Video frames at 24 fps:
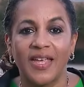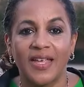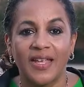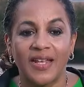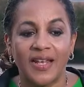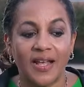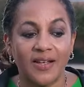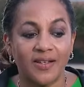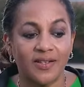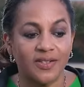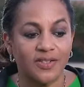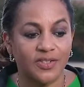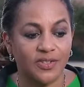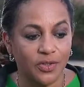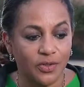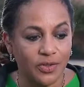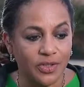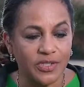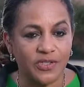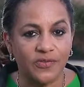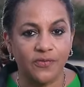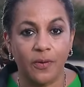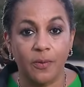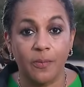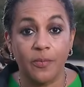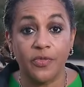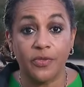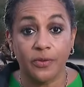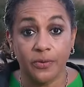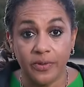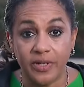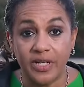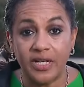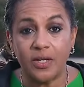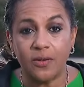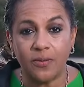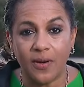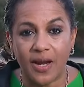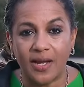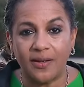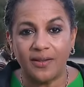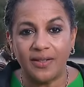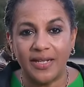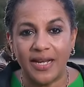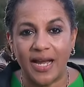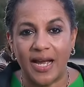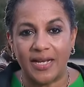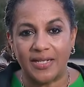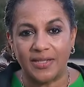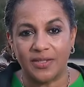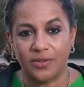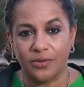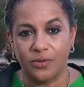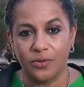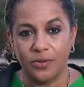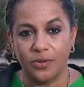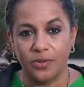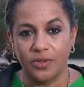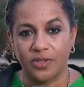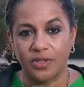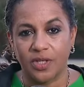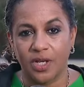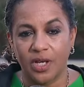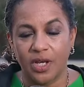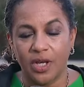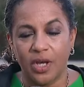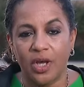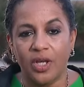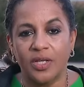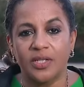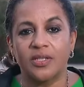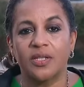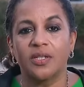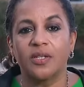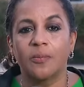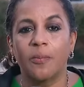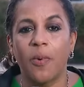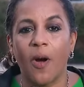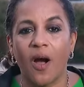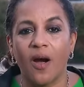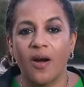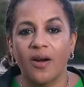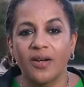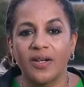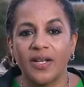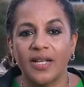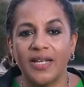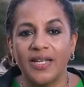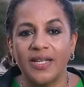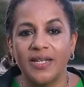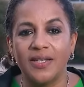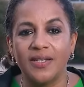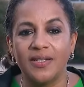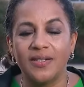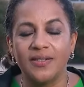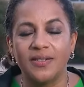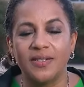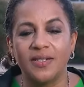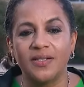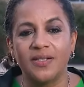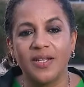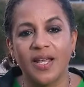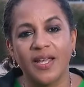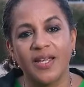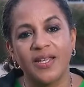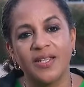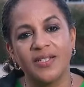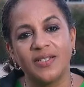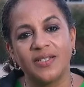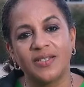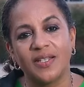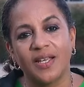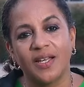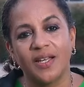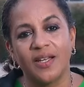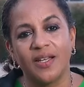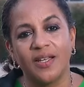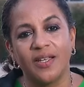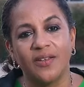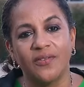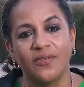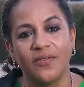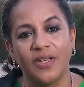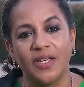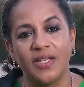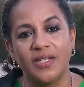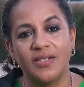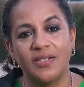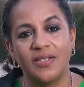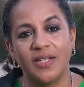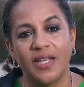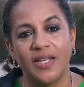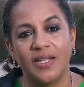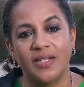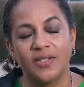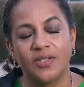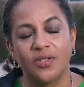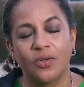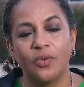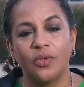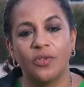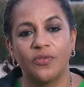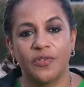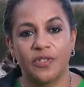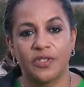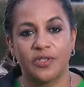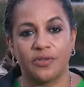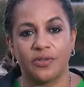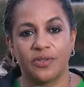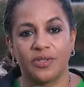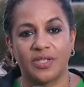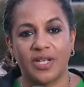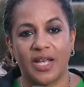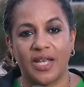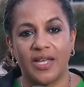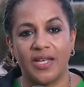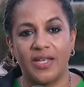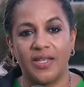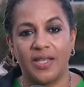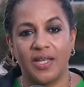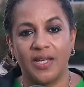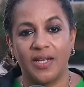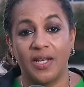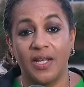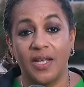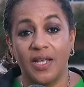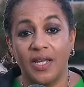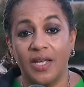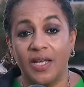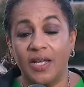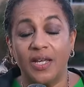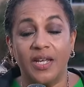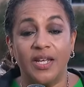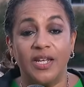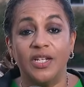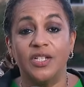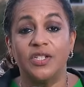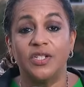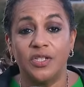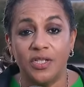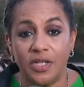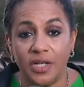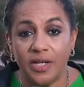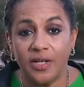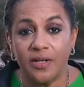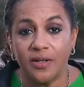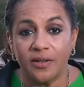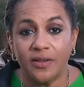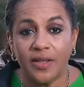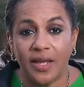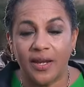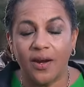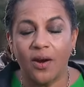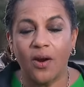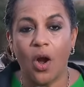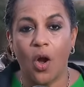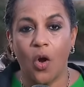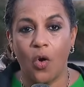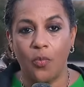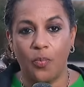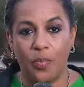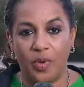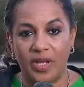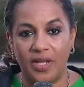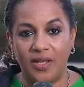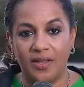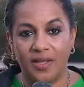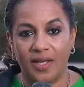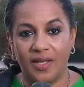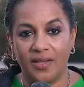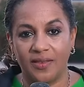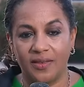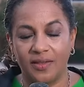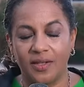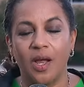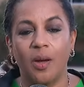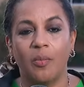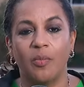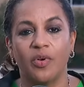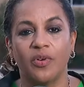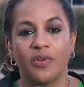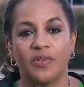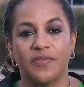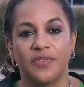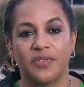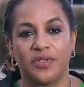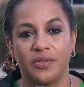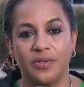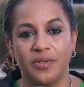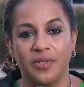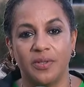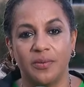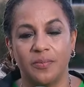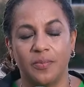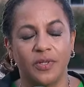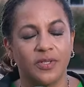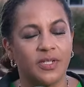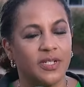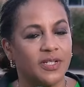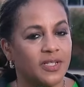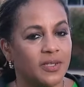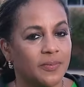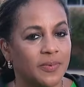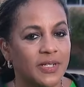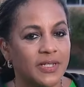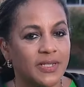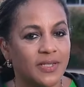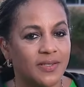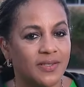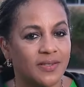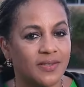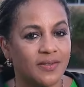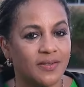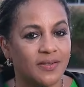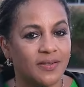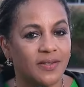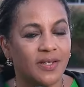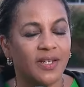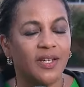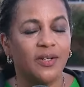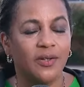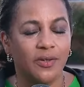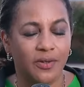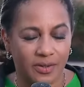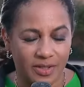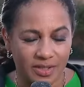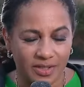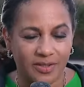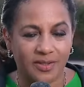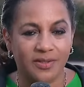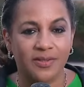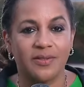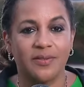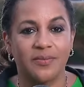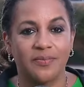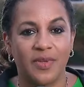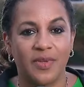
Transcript: Now, students from three Crowley high schools took part in today's uh, event, and school officials say that each year they are hoping that the number of student participants increases.